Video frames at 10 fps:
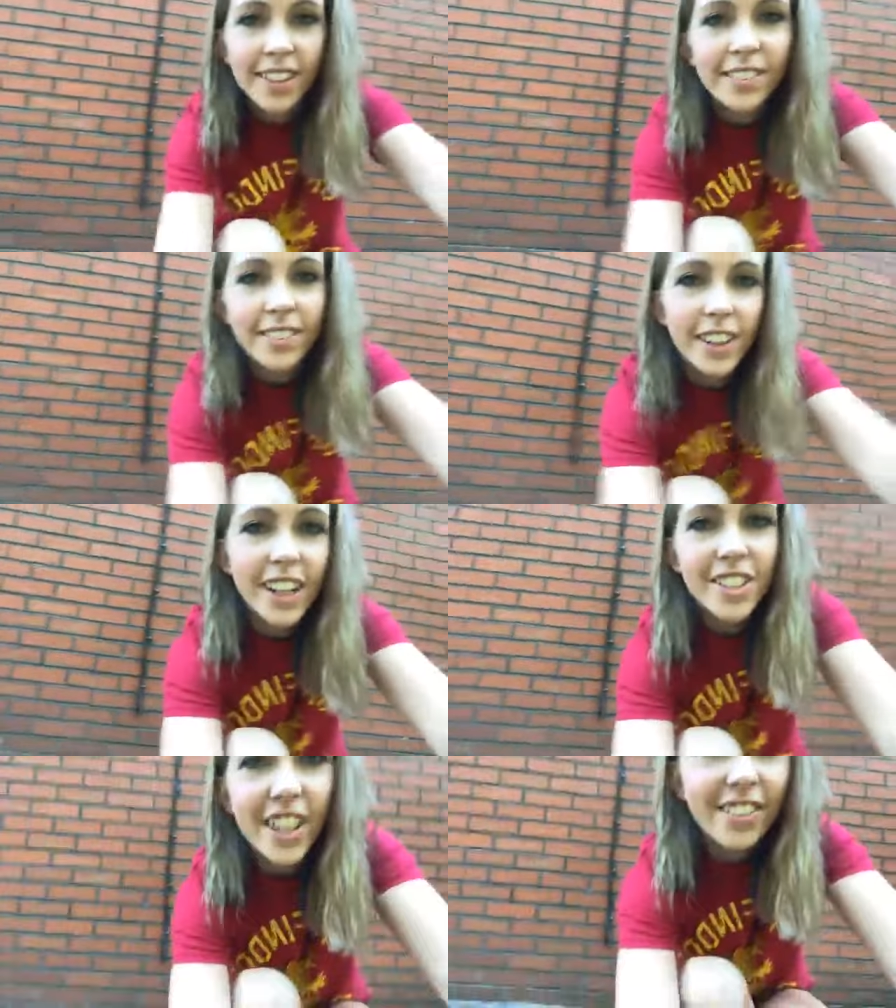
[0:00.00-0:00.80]
Oh, hi
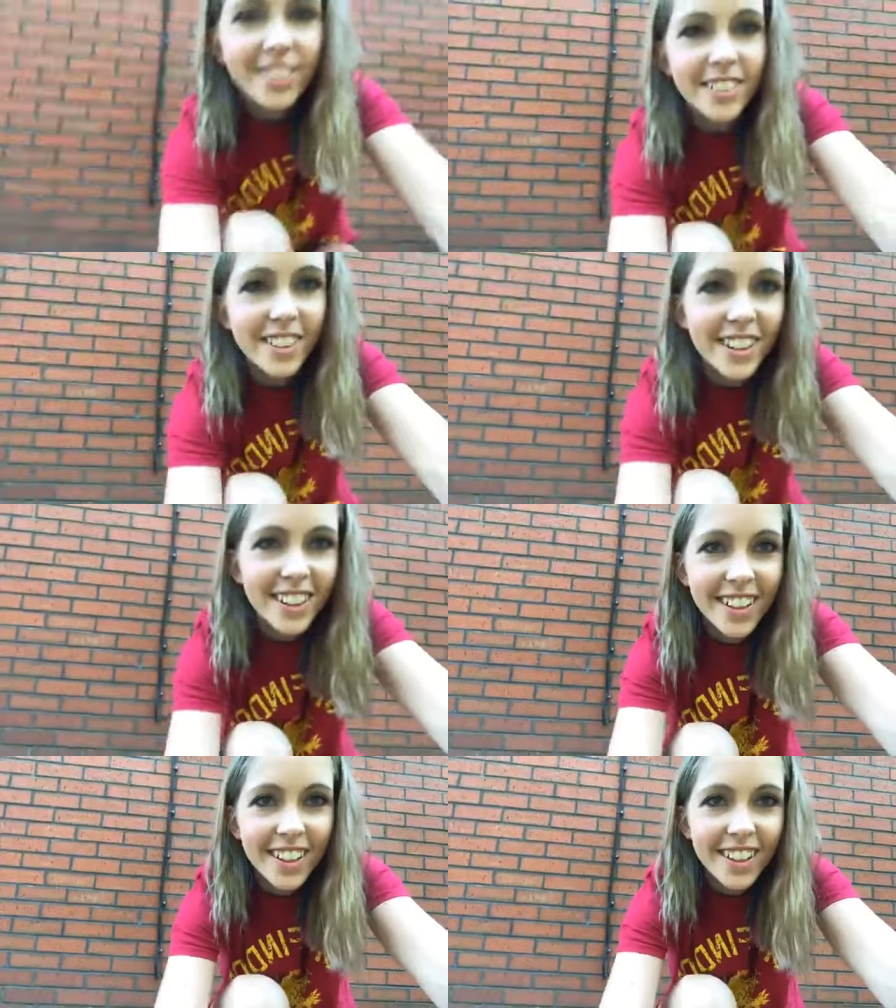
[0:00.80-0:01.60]
Cheryl.
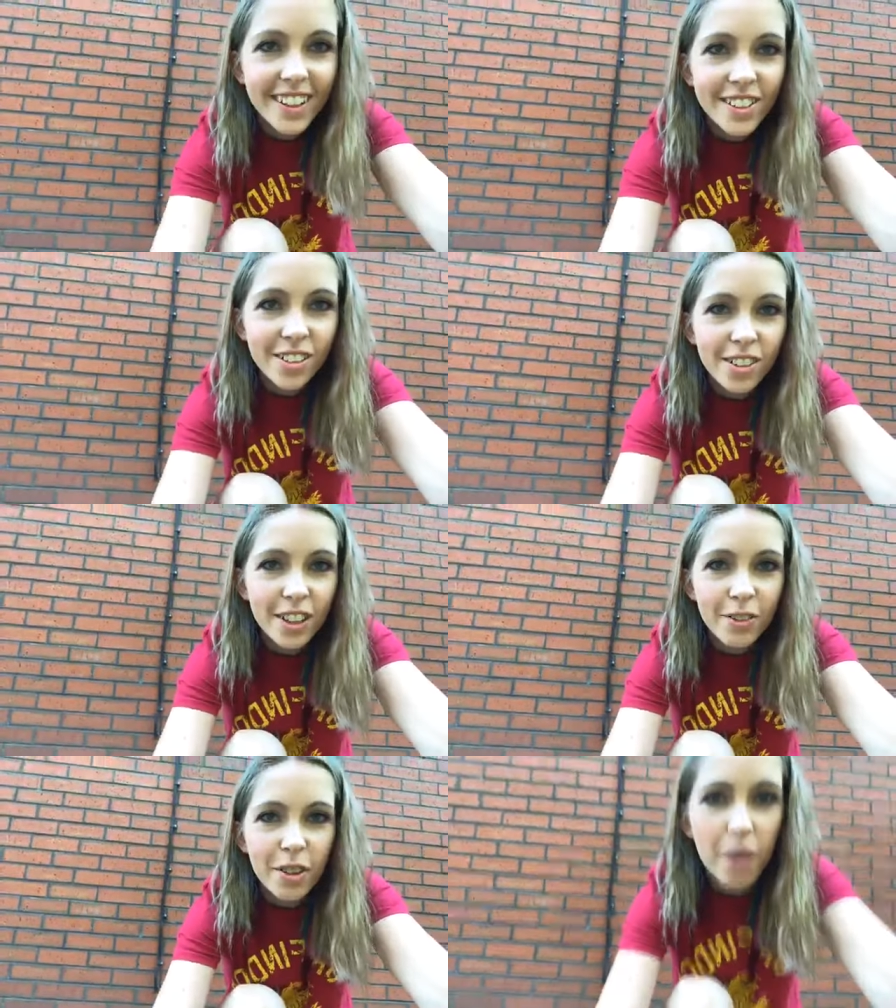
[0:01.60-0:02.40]
Just
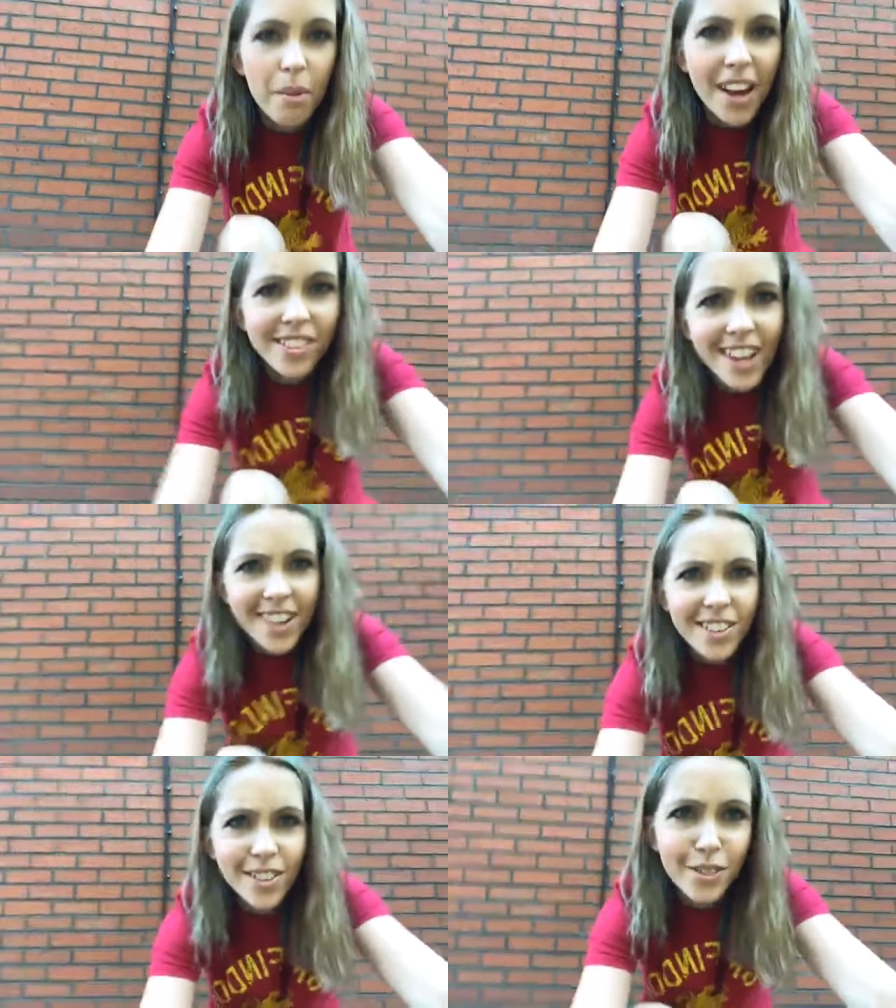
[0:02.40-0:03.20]
looking for the best
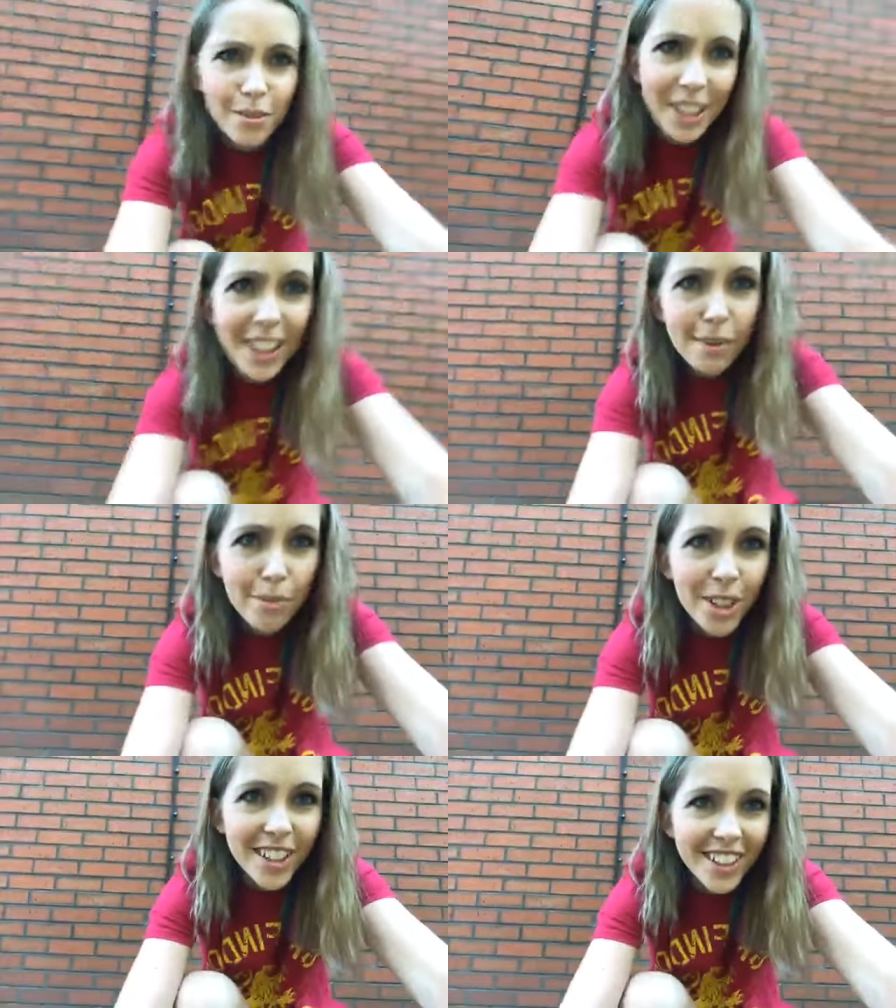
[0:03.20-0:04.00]
angle for my
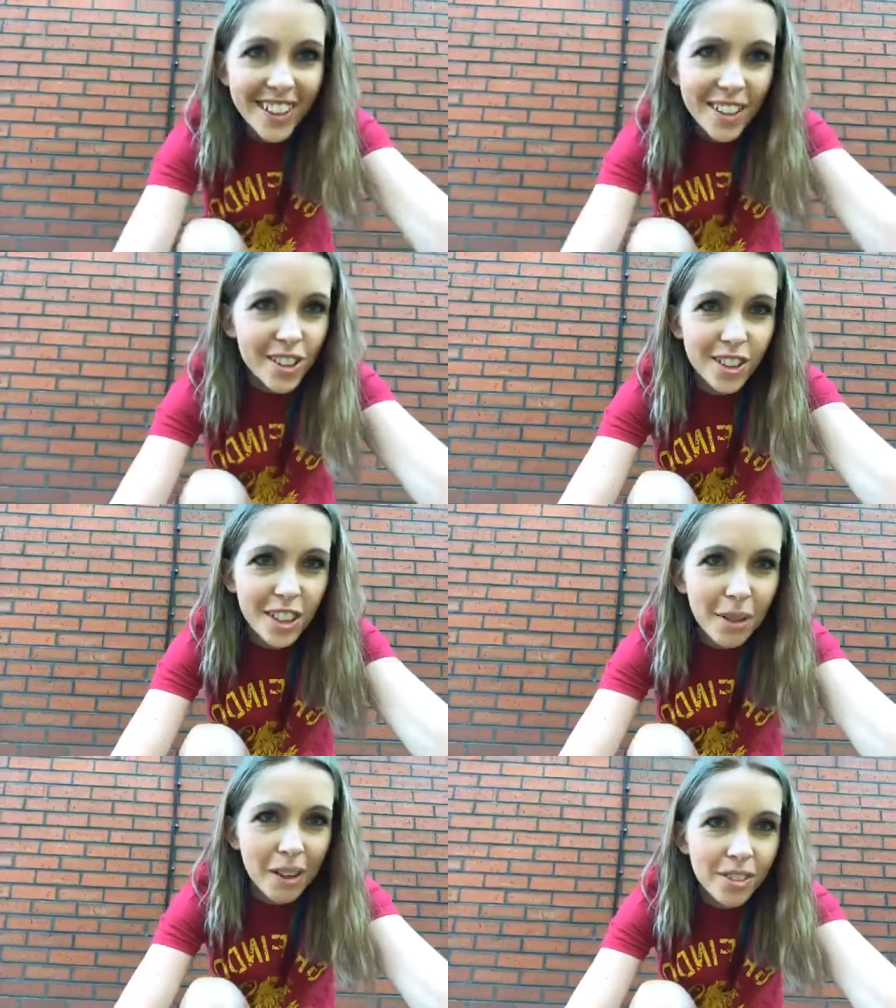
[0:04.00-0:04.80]
camera. Shouldn't have
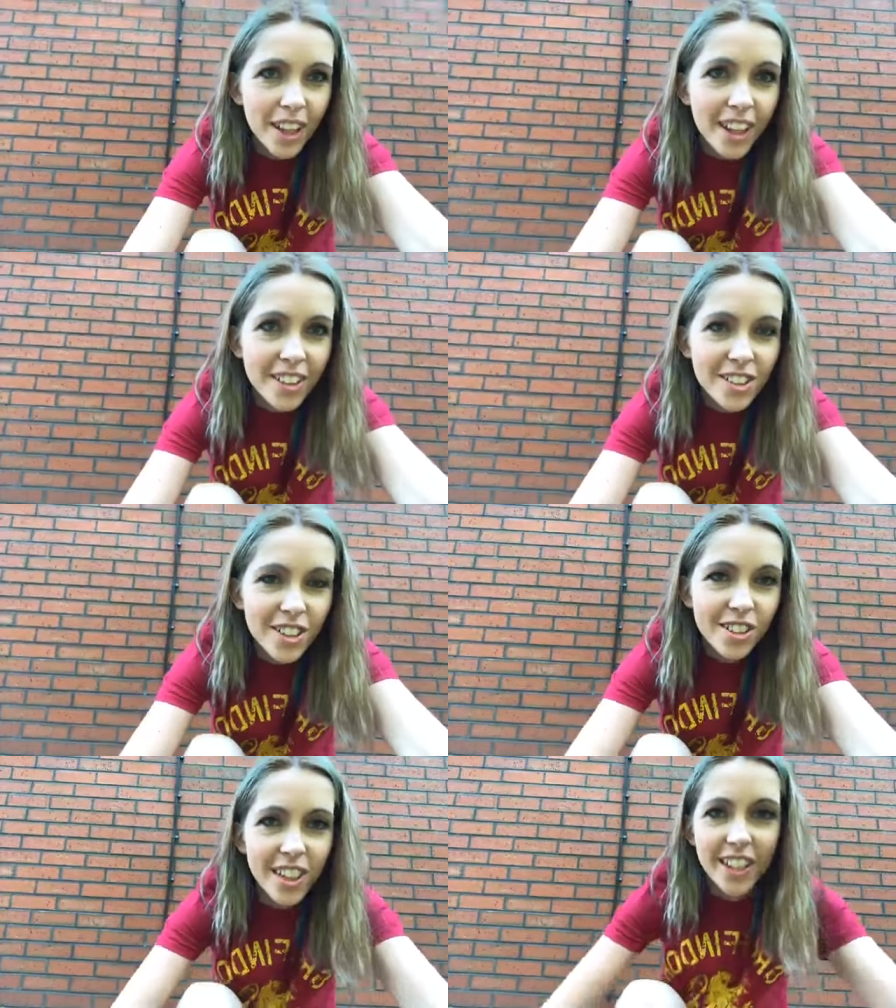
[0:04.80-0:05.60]
come outside, should
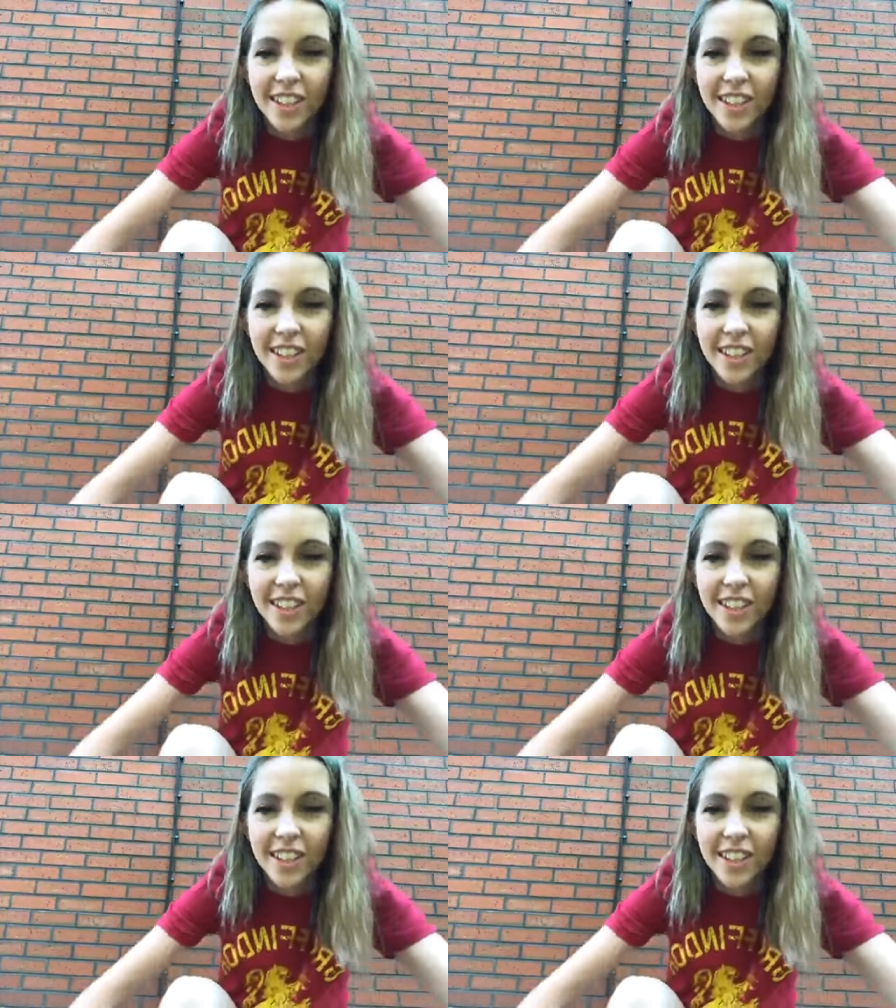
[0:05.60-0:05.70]
have stayed